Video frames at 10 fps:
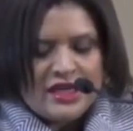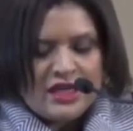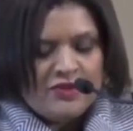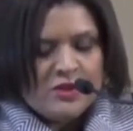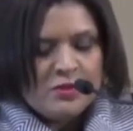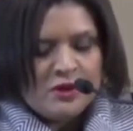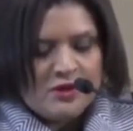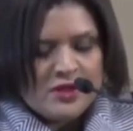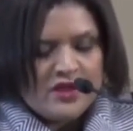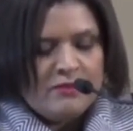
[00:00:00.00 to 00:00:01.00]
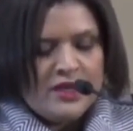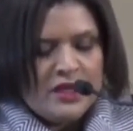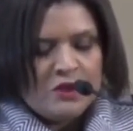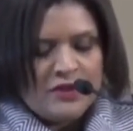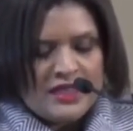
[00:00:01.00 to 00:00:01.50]
of the birth of my
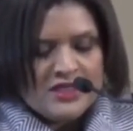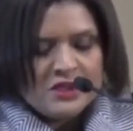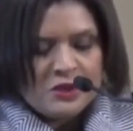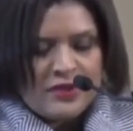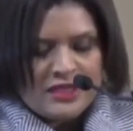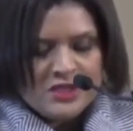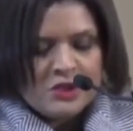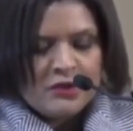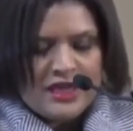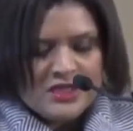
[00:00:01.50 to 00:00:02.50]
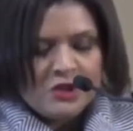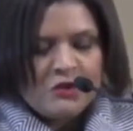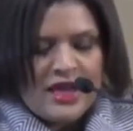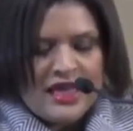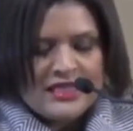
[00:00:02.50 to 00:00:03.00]

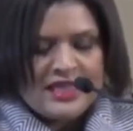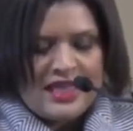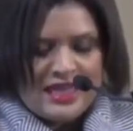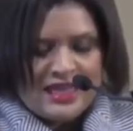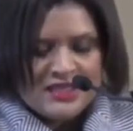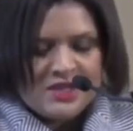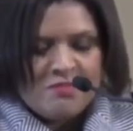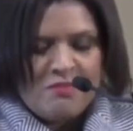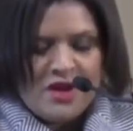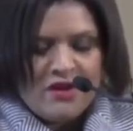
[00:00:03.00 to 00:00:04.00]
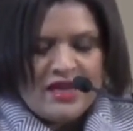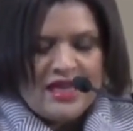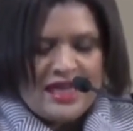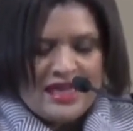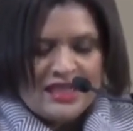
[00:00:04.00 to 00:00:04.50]
great-great-great-grand-aunt, Mary
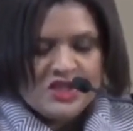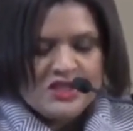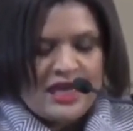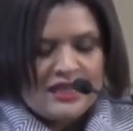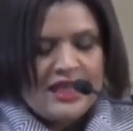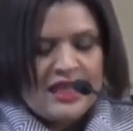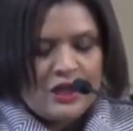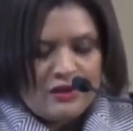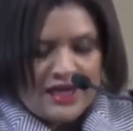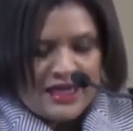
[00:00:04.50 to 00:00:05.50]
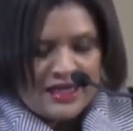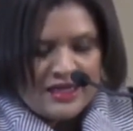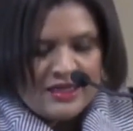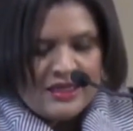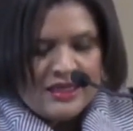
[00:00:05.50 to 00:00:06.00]
Ann Shad Carey,
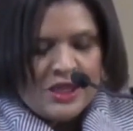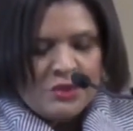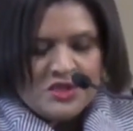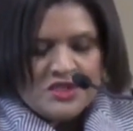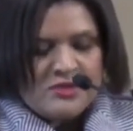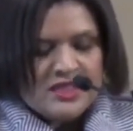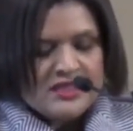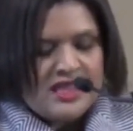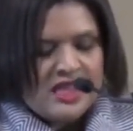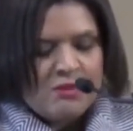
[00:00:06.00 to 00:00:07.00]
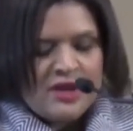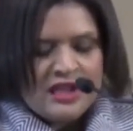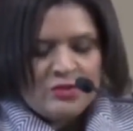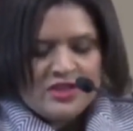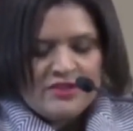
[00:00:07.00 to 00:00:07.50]
which is being
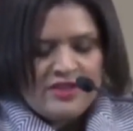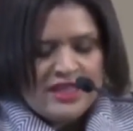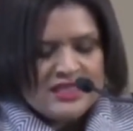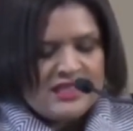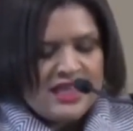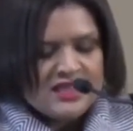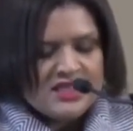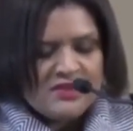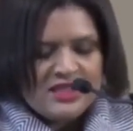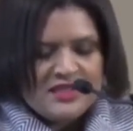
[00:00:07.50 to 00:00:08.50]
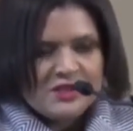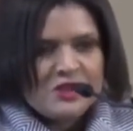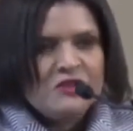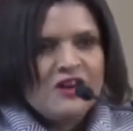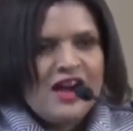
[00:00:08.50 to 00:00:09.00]
celebrated with events and activities
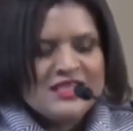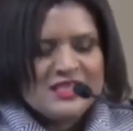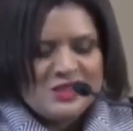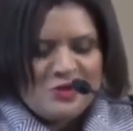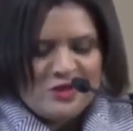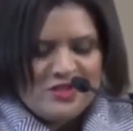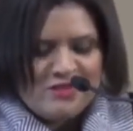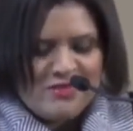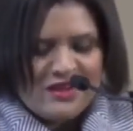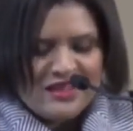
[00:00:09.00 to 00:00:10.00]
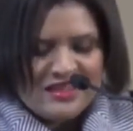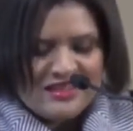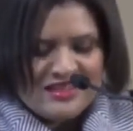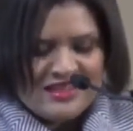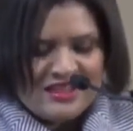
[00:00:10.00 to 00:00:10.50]
across North America
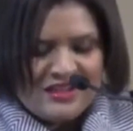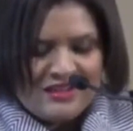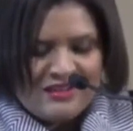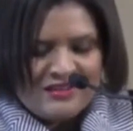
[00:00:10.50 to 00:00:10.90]
this year.